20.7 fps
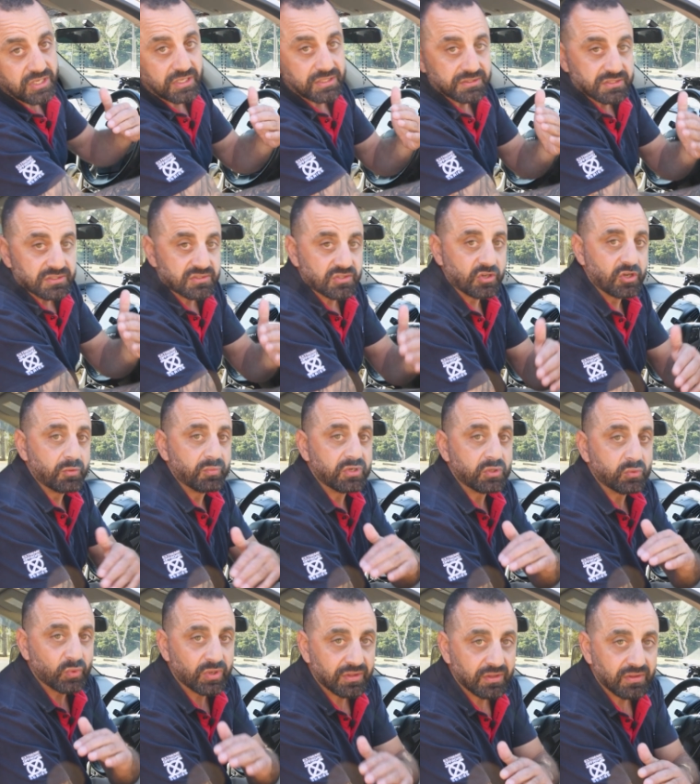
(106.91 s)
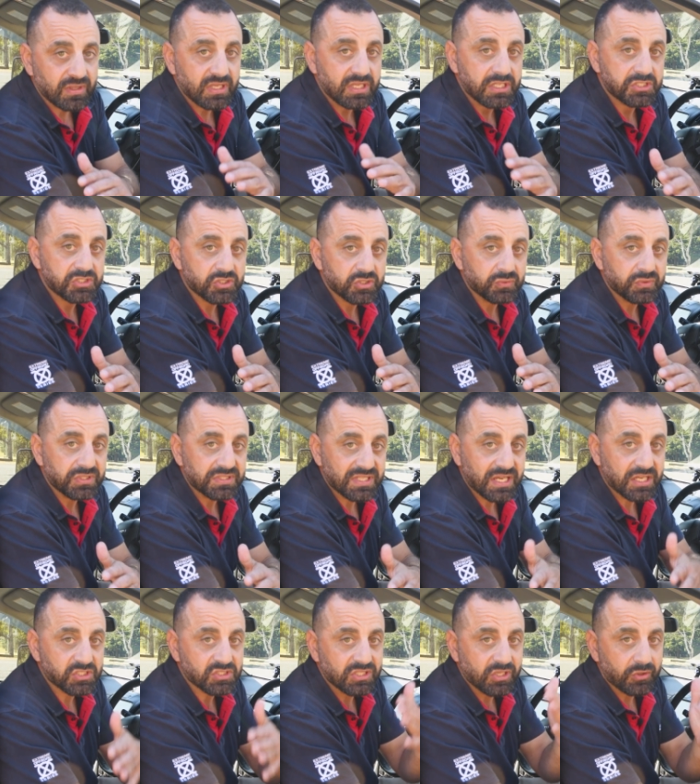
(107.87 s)
you can determine whether the issue is
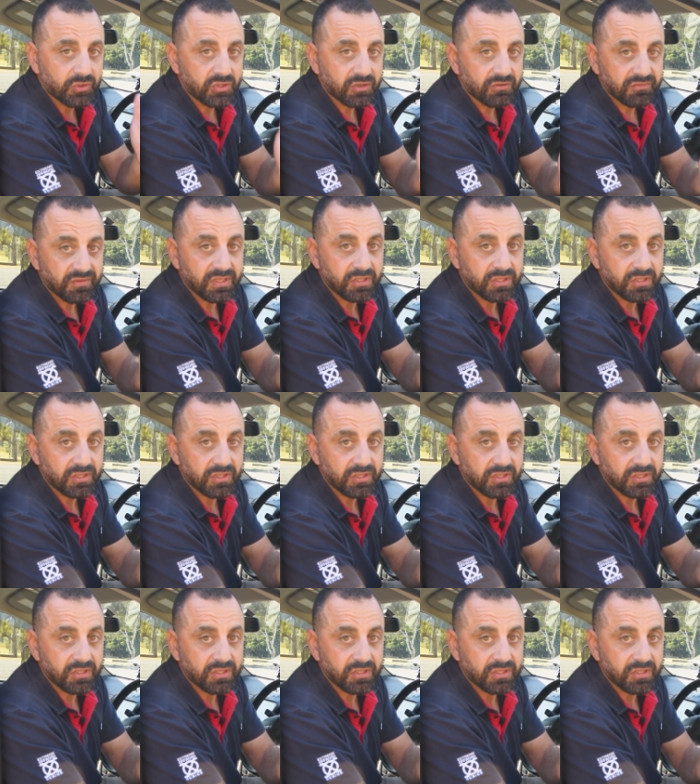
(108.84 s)
actually on your